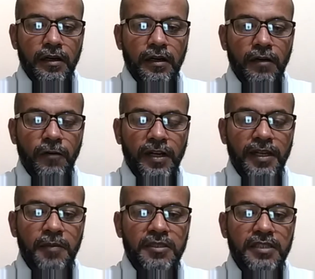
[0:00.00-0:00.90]
a file
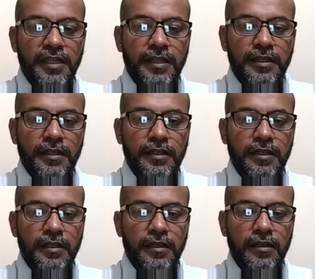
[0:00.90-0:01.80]
name is created,
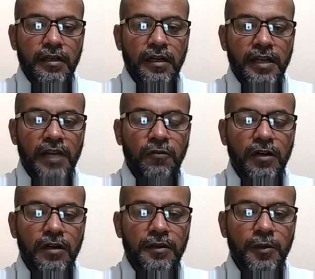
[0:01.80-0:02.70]
an
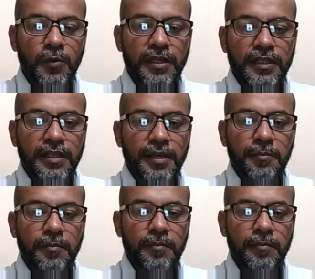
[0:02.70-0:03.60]
alphanumeric name,